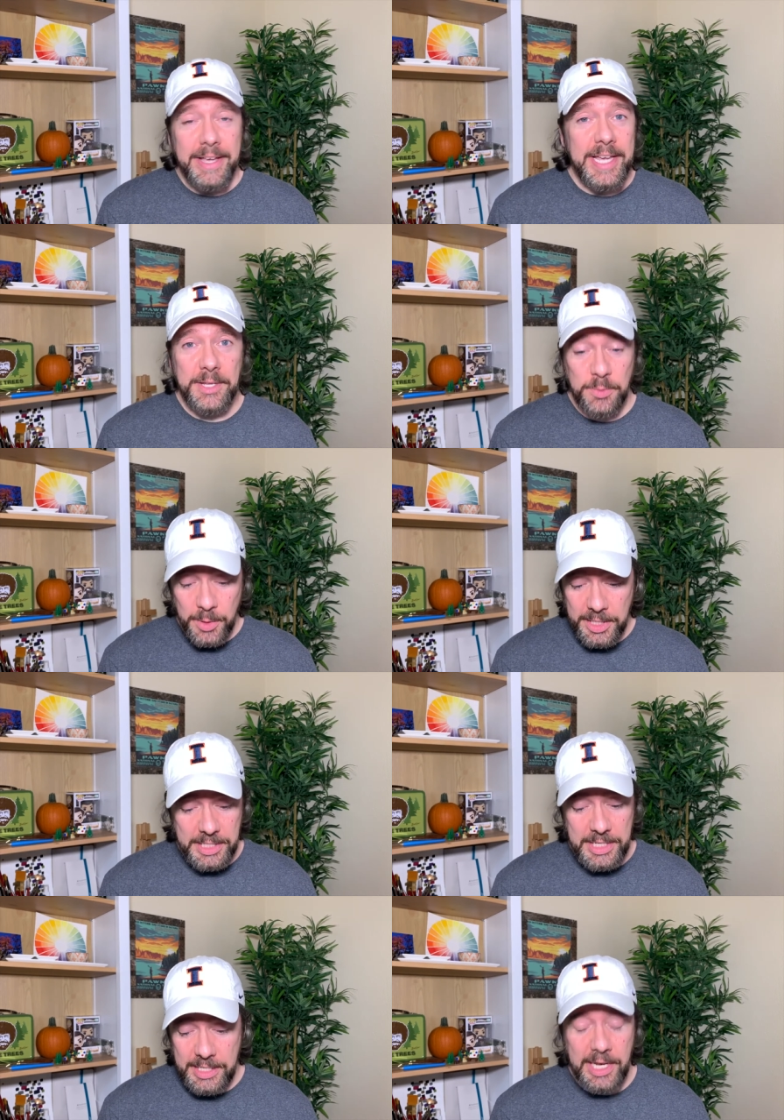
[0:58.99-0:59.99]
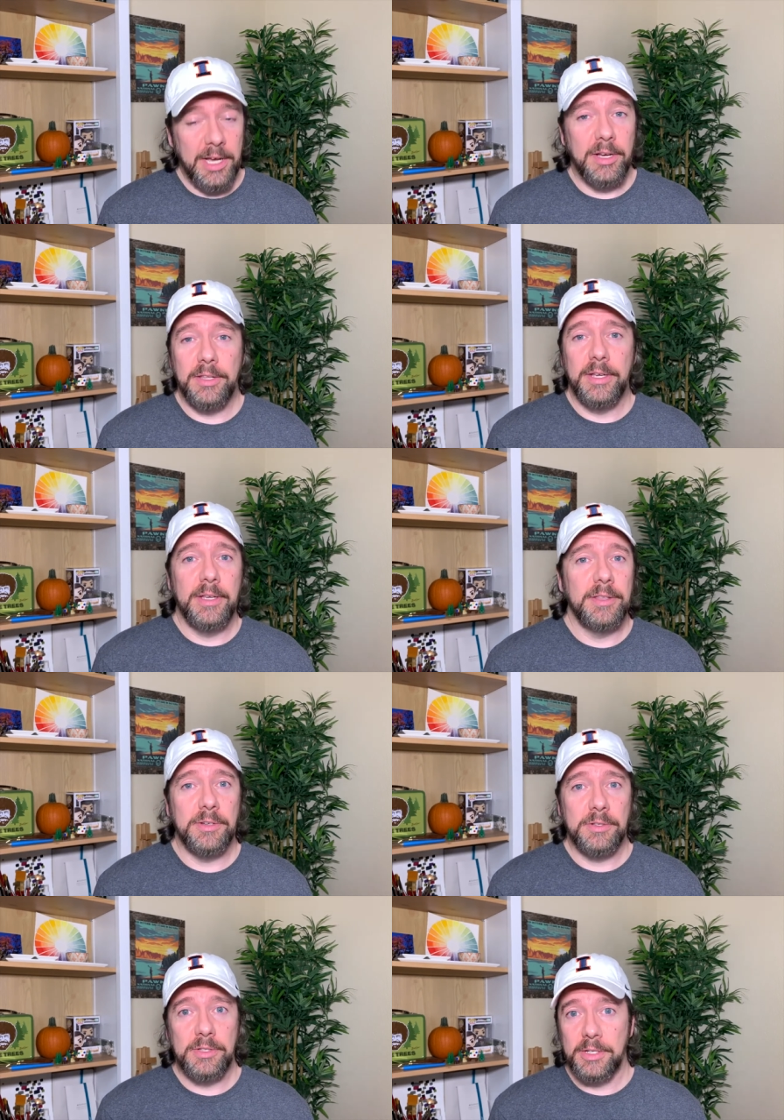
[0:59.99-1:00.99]
It's really detailed.
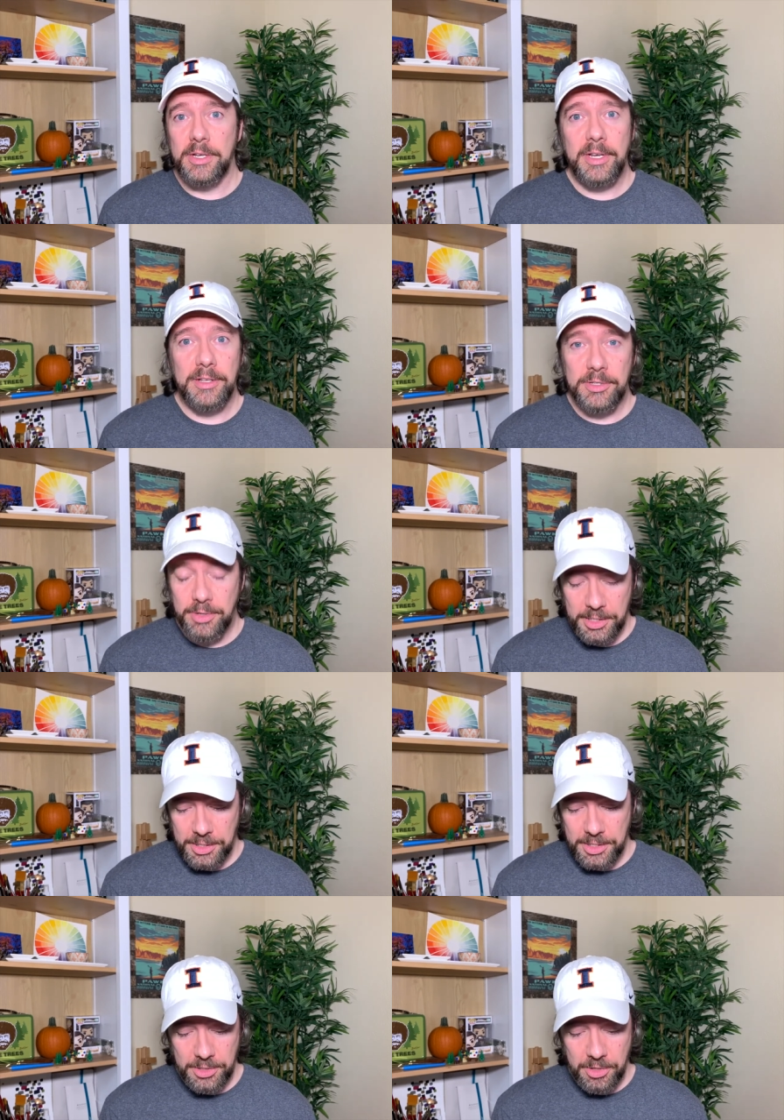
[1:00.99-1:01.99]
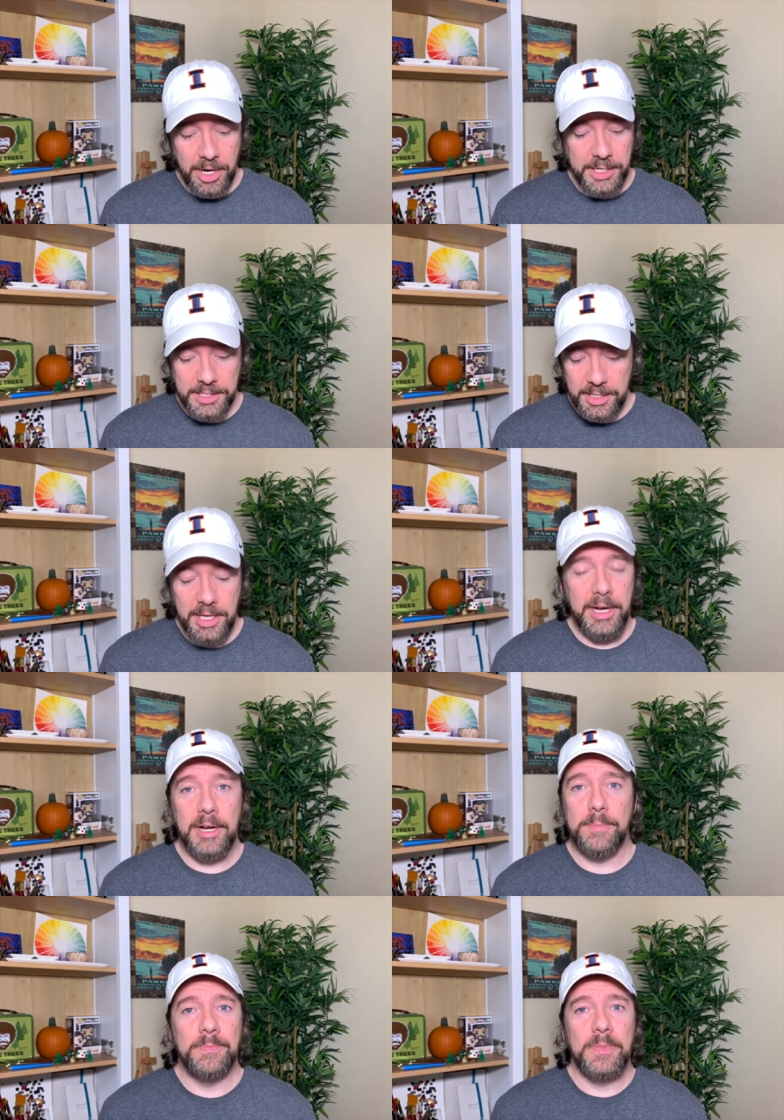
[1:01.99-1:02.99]
There's good illustrations and drawings in
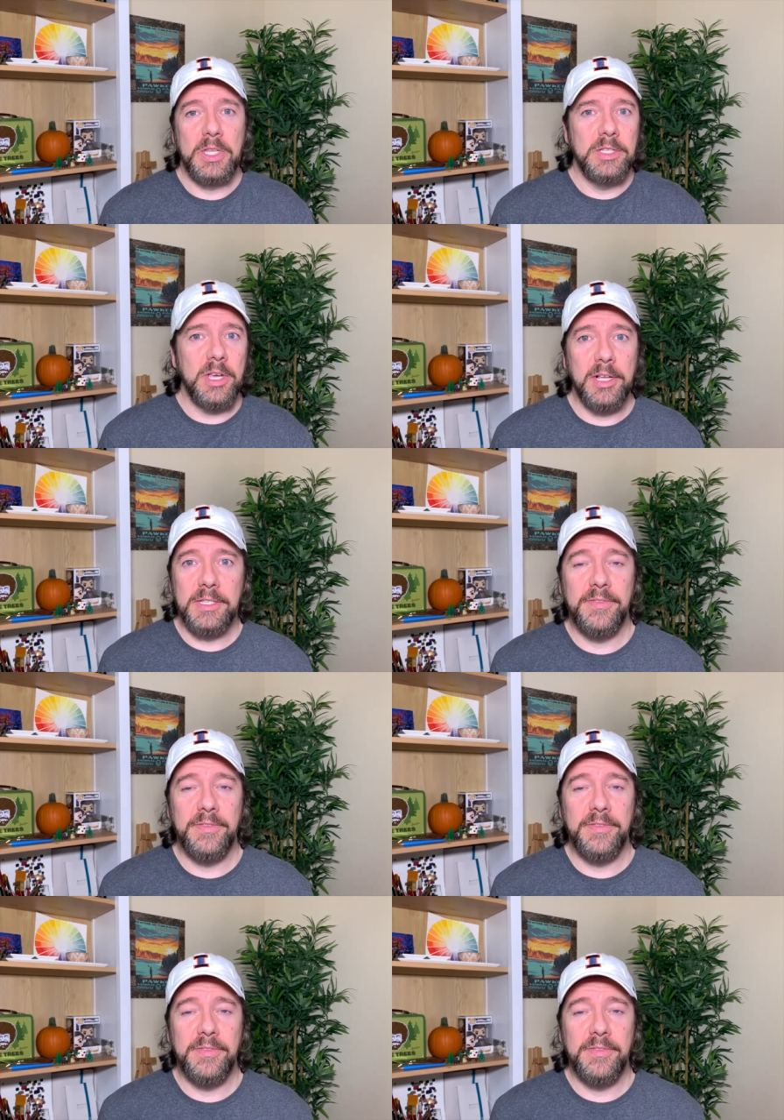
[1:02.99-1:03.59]
there, tons of